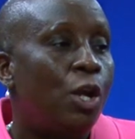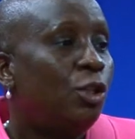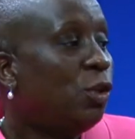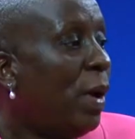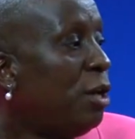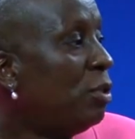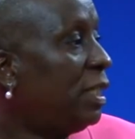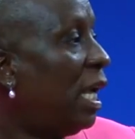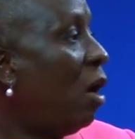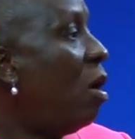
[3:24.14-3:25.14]
So when you
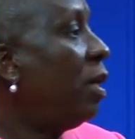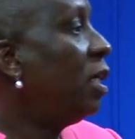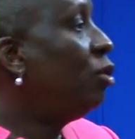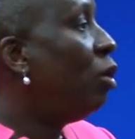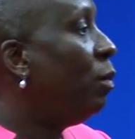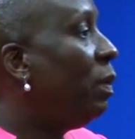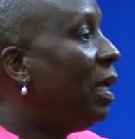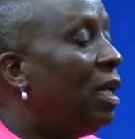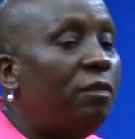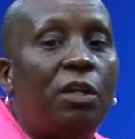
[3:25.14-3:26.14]
say others don't
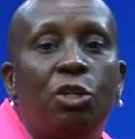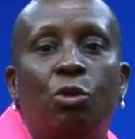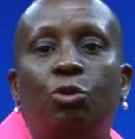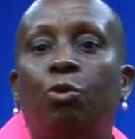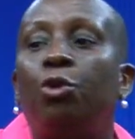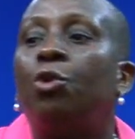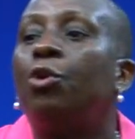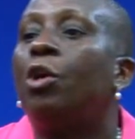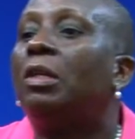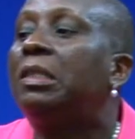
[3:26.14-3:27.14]
believe in you, do you
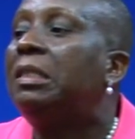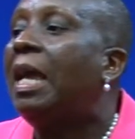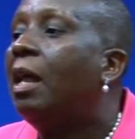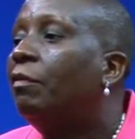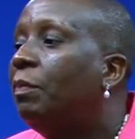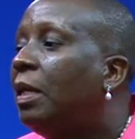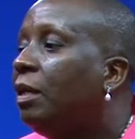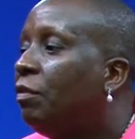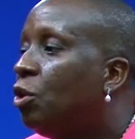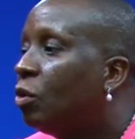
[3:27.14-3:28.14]
yourself
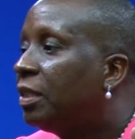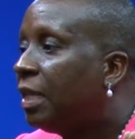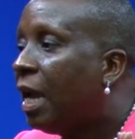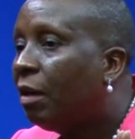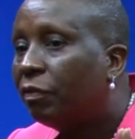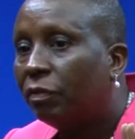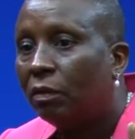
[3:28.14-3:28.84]
believe in yourself?